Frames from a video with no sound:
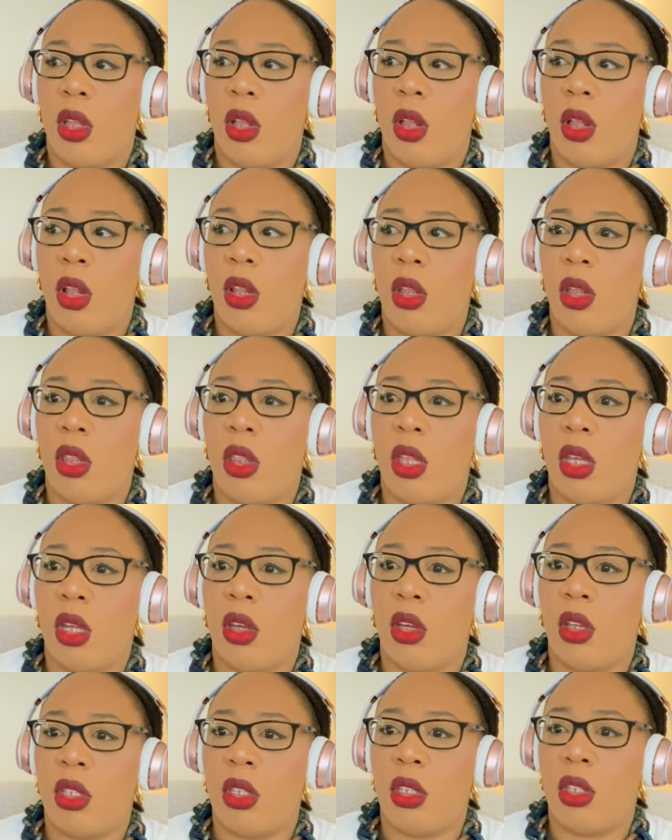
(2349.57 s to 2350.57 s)
all other
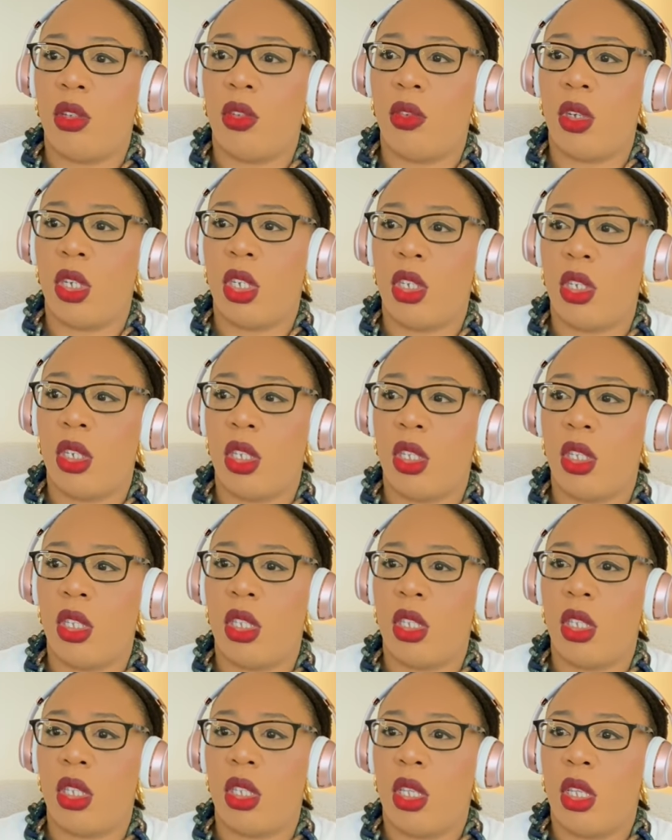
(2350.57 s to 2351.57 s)

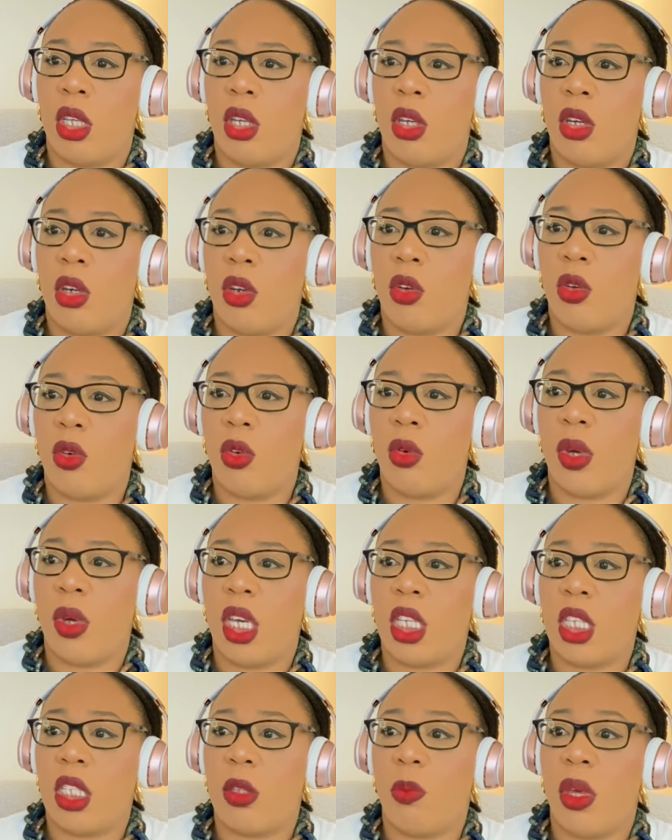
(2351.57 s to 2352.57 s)
considerations. Crew
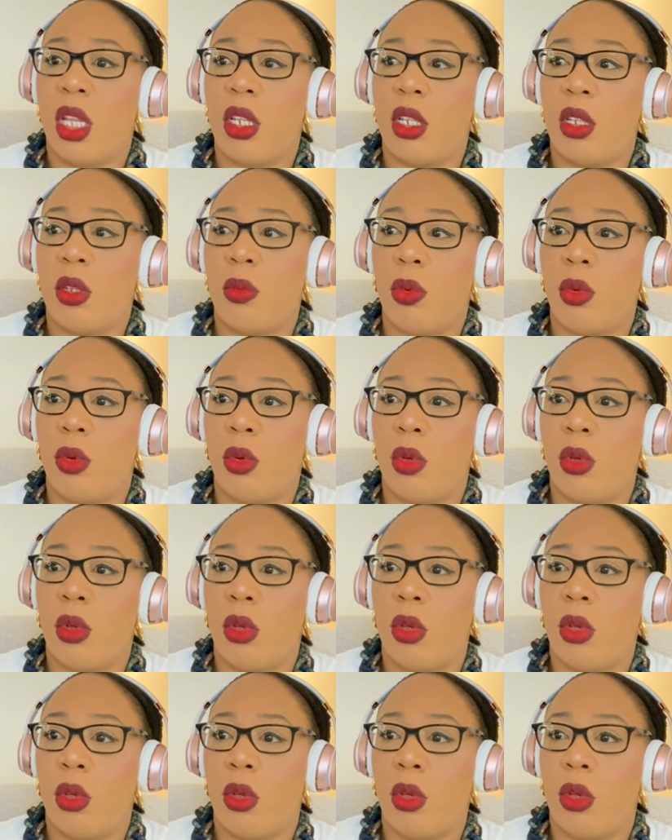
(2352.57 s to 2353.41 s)
expendable.